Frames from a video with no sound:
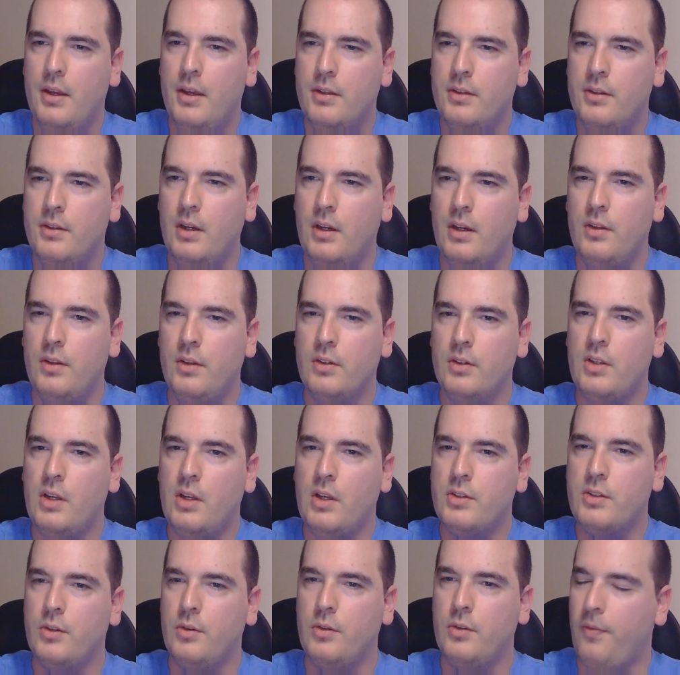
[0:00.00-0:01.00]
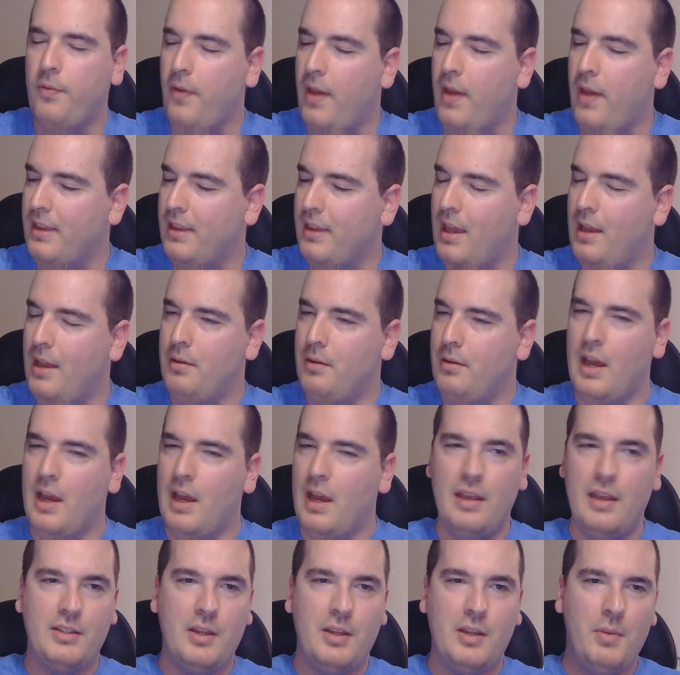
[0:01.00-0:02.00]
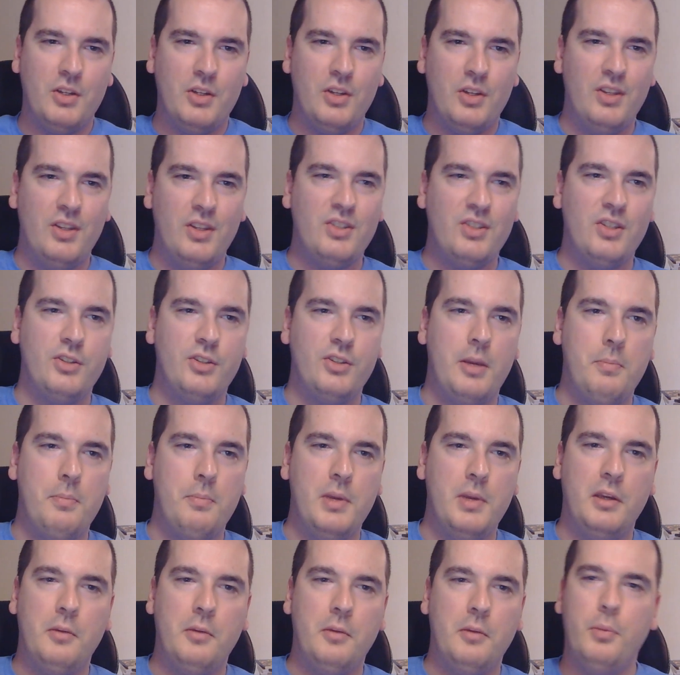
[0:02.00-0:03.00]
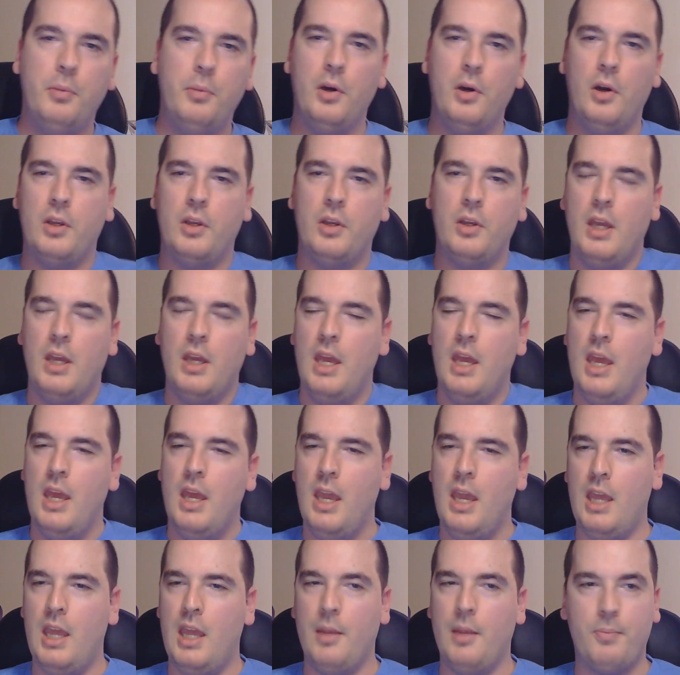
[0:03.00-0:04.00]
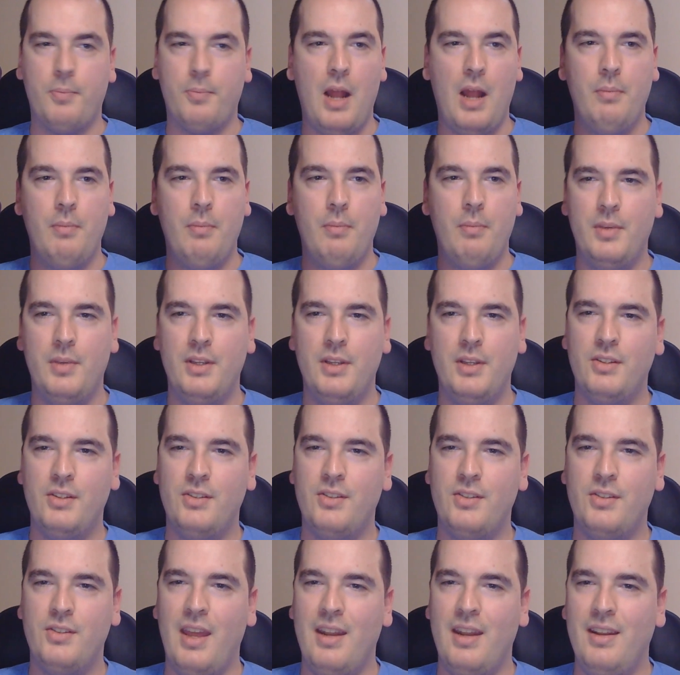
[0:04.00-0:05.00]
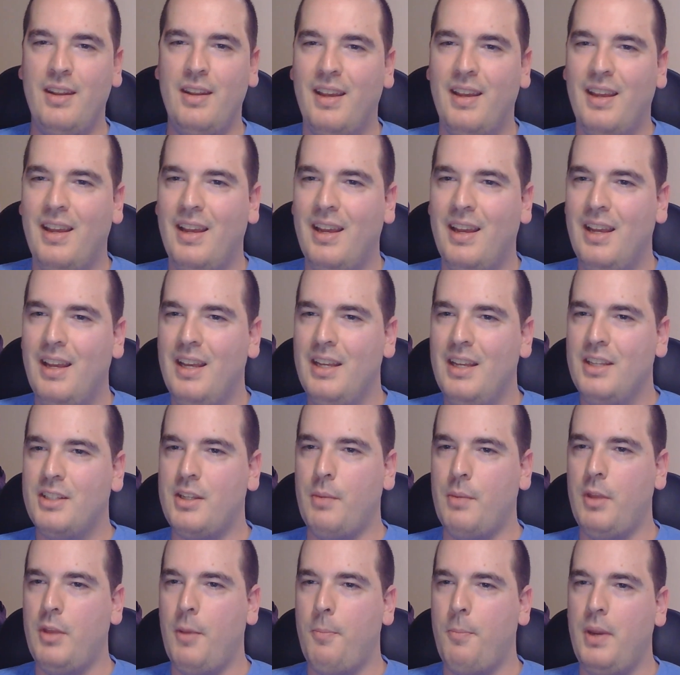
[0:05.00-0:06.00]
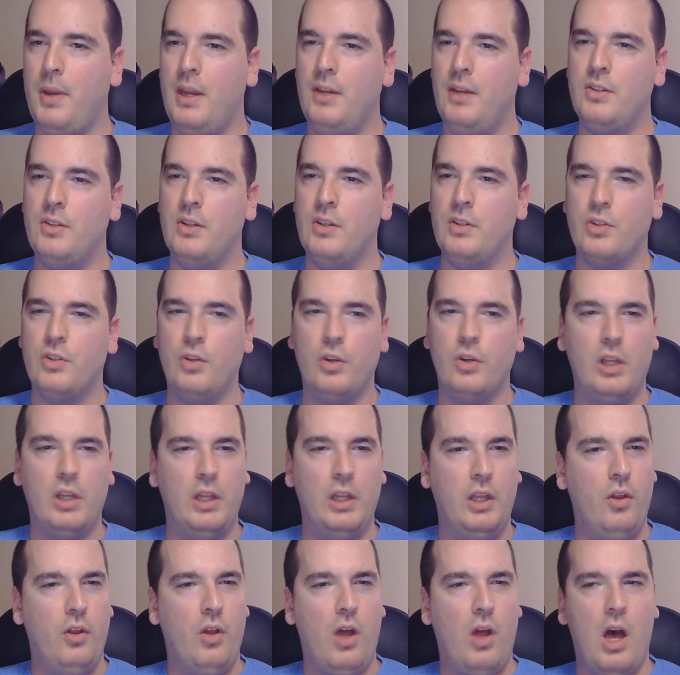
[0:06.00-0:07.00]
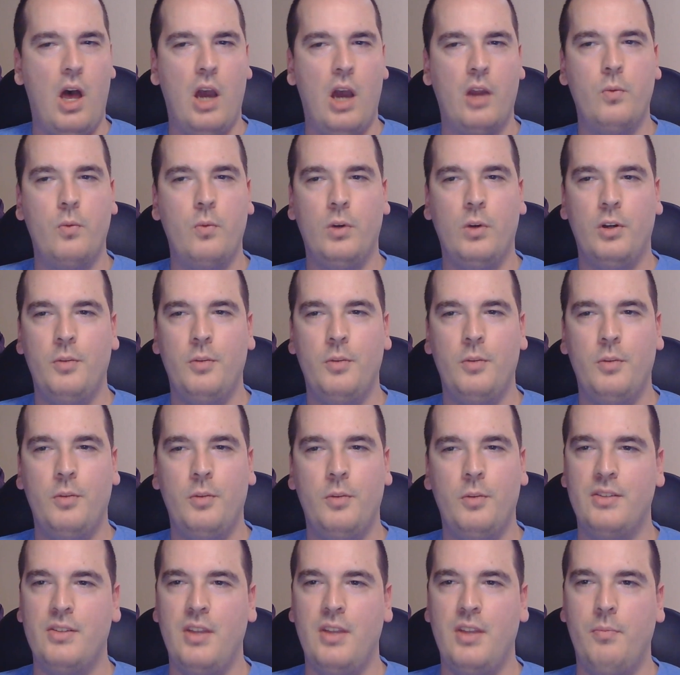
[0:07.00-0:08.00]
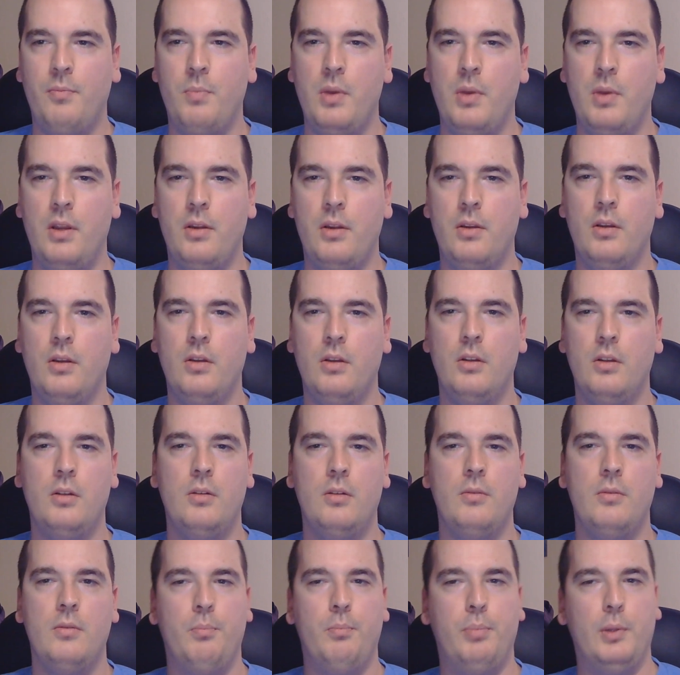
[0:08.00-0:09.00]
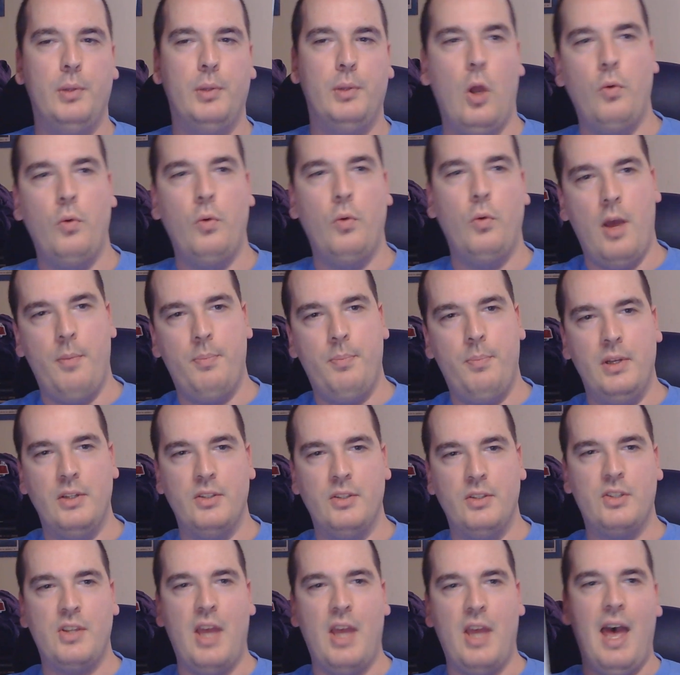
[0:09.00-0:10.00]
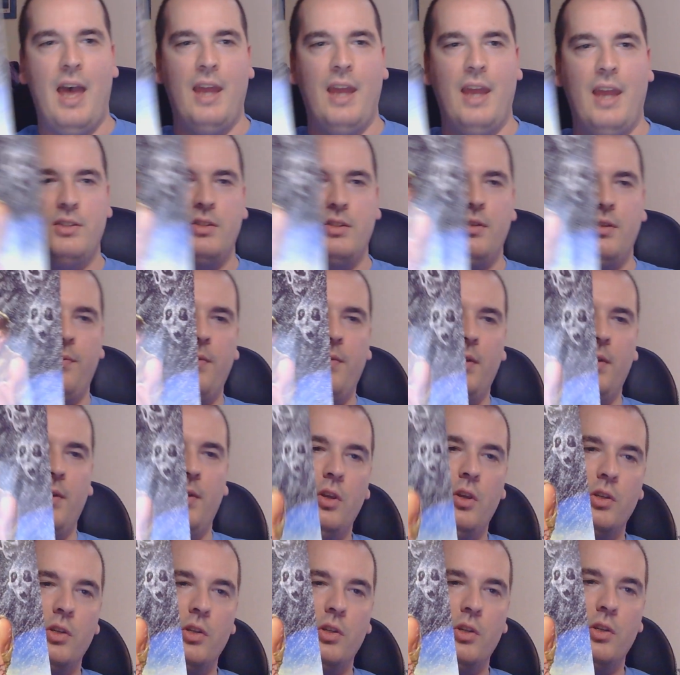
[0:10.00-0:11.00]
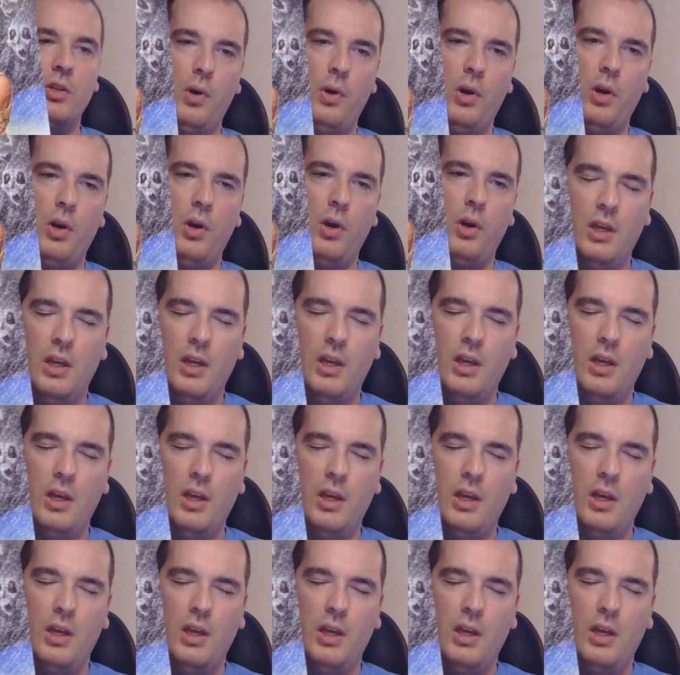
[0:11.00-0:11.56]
There's also the fact that, as I mentioned, this is a big book, and the problem is that some of the paintings look a little awkward because they've been blown up in size to fit this book,